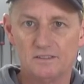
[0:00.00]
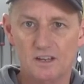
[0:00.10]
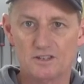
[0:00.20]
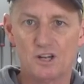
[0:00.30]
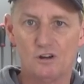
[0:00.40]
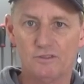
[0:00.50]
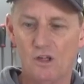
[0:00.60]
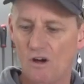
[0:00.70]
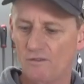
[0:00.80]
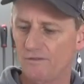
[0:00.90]
no shelf
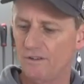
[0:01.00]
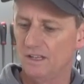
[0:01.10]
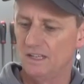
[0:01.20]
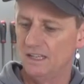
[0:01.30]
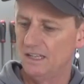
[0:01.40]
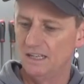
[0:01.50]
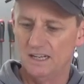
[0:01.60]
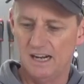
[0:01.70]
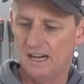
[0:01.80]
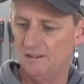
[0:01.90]
life,
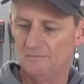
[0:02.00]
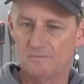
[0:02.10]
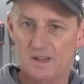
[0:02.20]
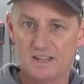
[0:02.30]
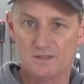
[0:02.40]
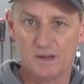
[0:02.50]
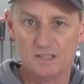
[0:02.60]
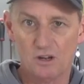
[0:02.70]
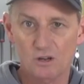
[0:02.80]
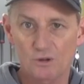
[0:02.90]
um, has it
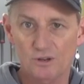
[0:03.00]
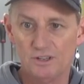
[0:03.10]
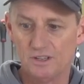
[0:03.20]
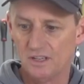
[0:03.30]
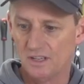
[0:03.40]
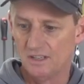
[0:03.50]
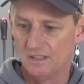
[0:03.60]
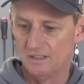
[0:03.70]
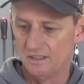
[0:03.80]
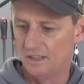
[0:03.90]
been diluted,
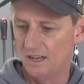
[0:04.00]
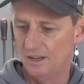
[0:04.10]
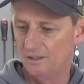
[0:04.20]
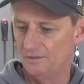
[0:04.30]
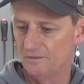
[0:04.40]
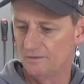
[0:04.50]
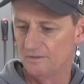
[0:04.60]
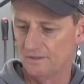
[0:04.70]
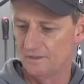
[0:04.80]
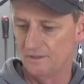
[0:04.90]
you know,
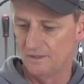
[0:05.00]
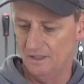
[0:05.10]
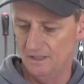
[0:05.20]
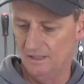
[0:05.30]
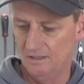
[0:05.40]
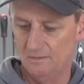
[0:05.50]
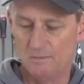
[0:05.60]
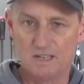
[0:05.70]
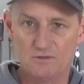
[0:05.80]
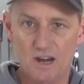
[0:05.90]

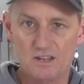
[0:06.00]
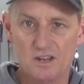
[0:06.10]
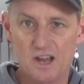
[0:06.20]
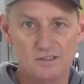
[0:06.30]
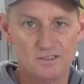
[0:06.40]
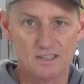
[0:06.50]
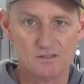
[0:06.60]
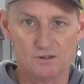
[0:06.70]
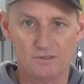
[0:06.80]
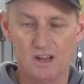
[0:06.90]
mix ratios, that
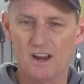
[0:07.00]
sort of thing.